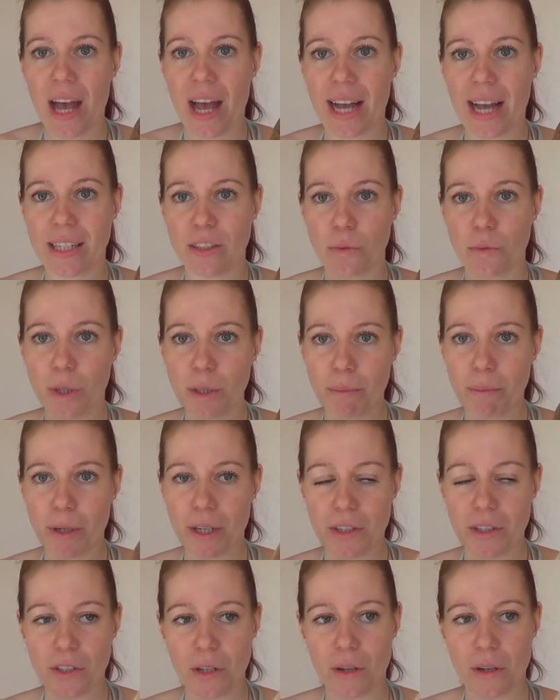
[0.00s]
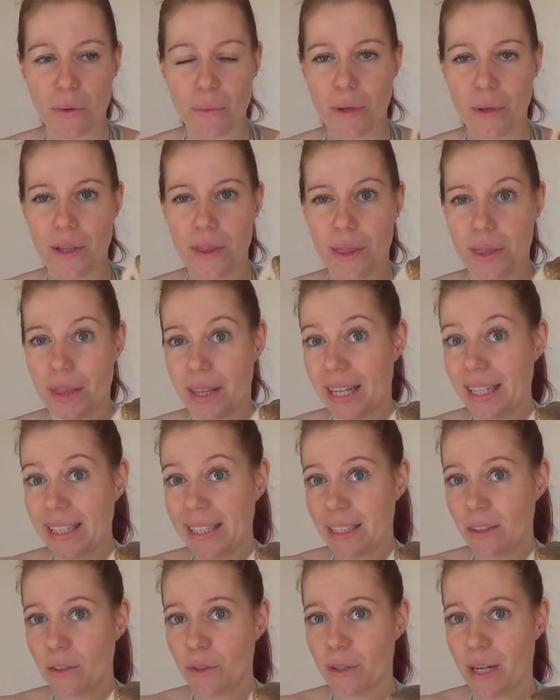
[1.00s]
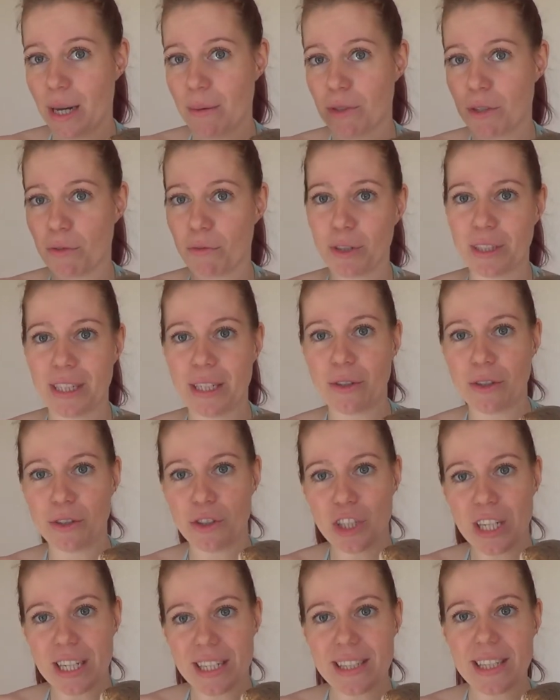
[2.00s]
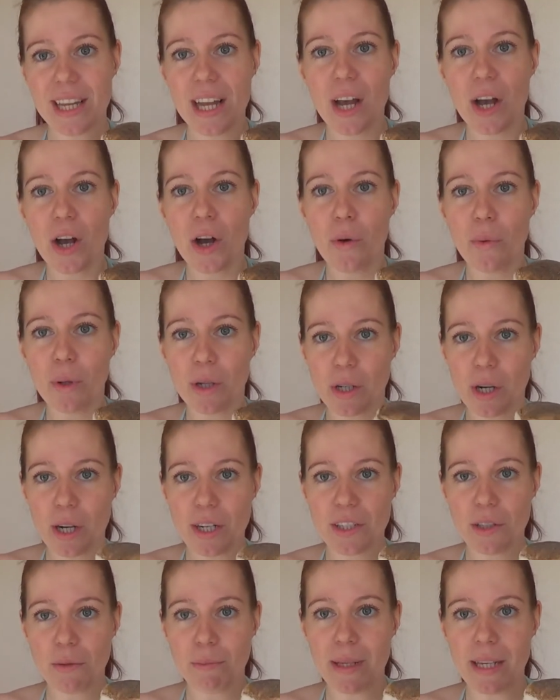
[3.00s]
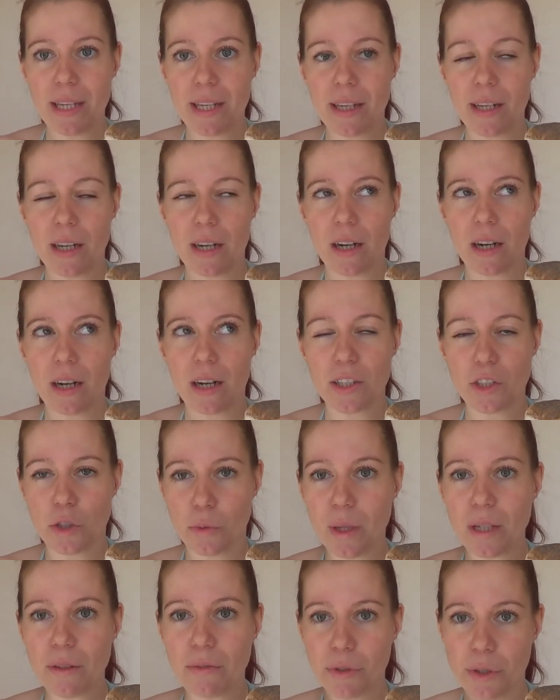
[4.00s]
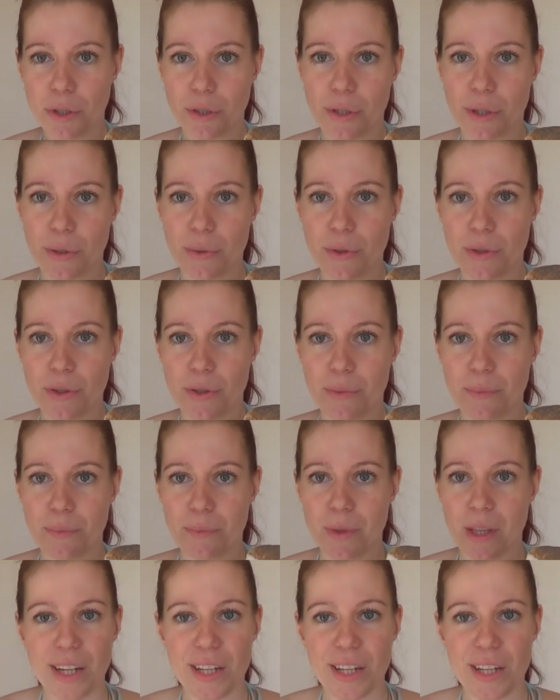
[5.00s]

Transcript: And one box with 10 kilograms of one day old chicks will cost me uh, 12 euros.